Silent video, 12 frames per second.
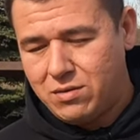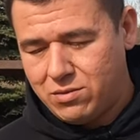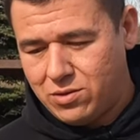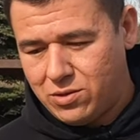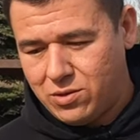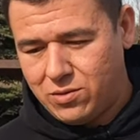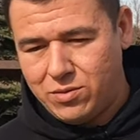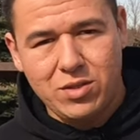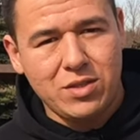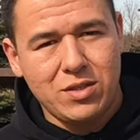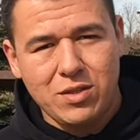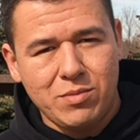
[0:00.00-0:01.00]
So
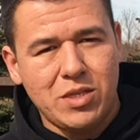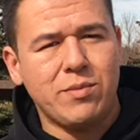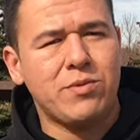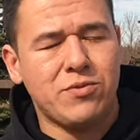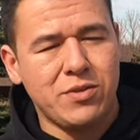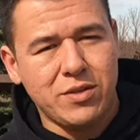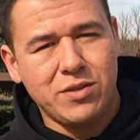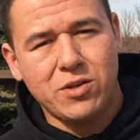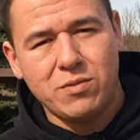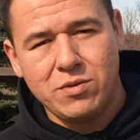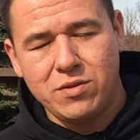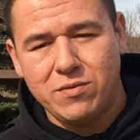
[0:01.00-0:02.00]
just some tips for you in
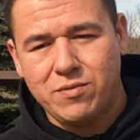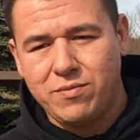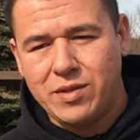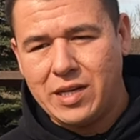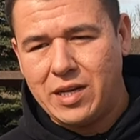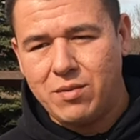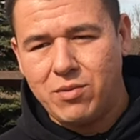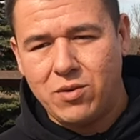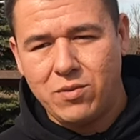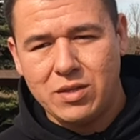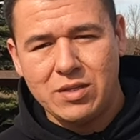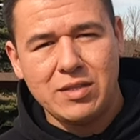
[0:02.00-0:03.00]
terms of thinking
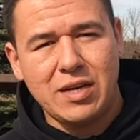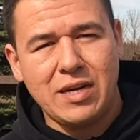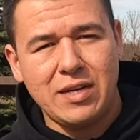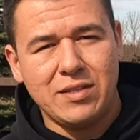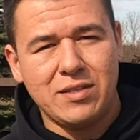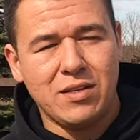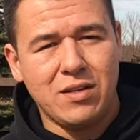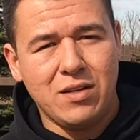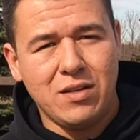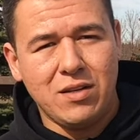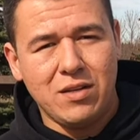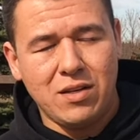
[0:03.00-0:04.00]
about what size
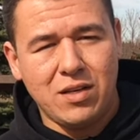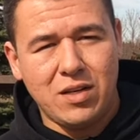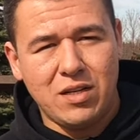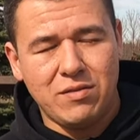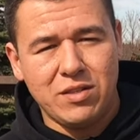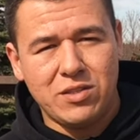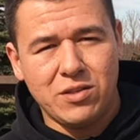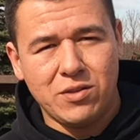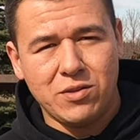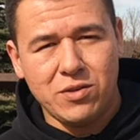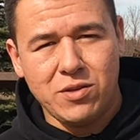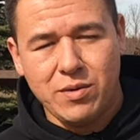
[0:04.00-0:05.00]
uh, of a
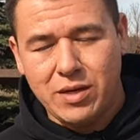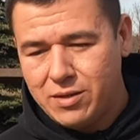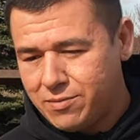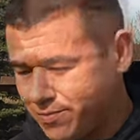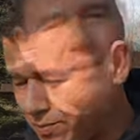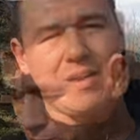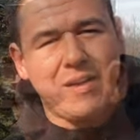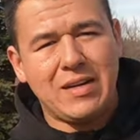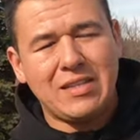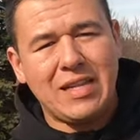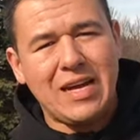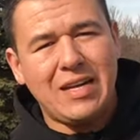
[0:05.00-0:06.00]
cylinder you want. All
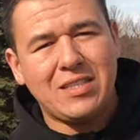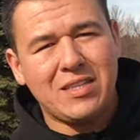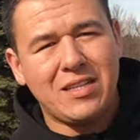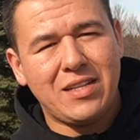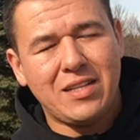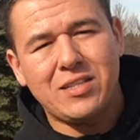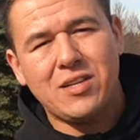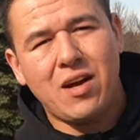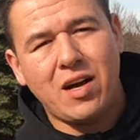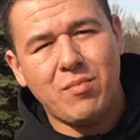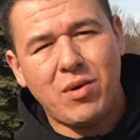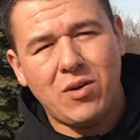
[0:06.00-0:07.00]
right, lastly, let's
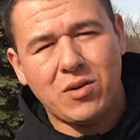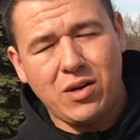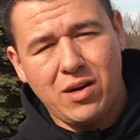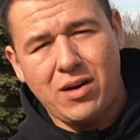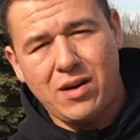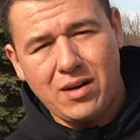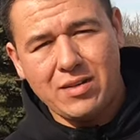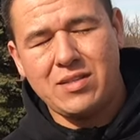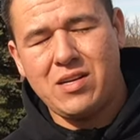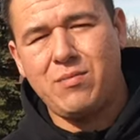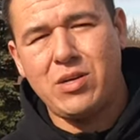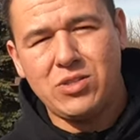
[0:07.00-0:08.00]
talk about
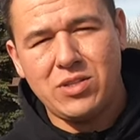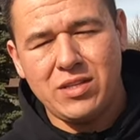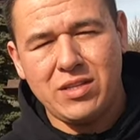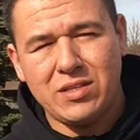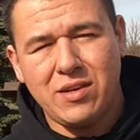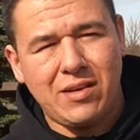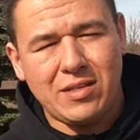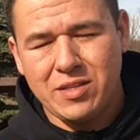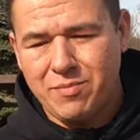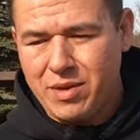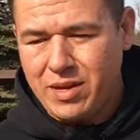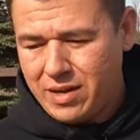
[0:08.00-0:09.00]
cost. How much did this
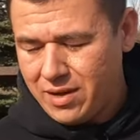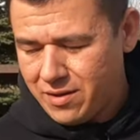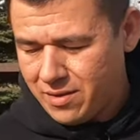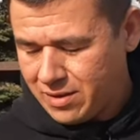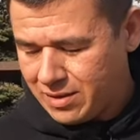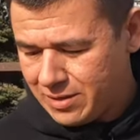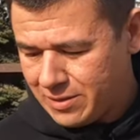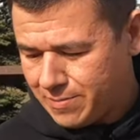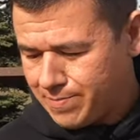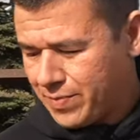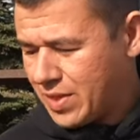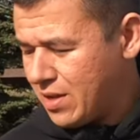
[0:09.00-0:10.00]
cost to make?
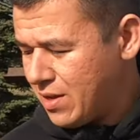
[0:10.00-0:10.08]
Um,